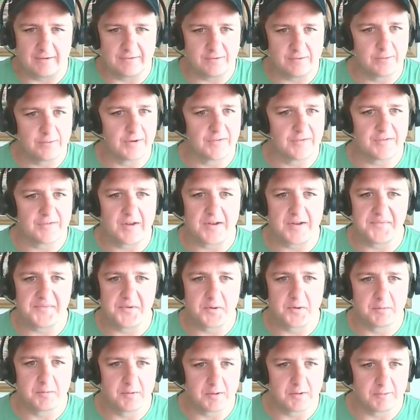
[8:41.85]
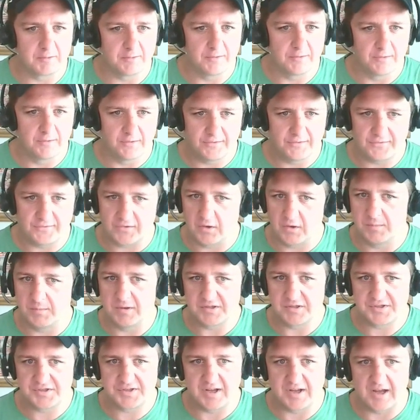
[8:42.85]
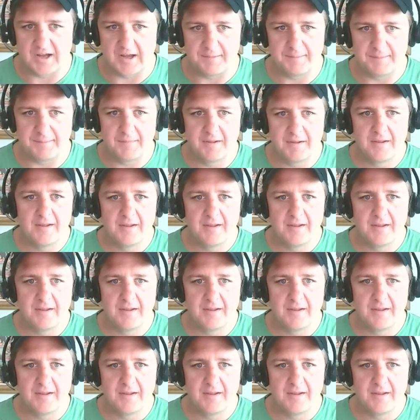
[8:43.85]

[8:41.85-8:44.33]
is going to save your recruiters so much time.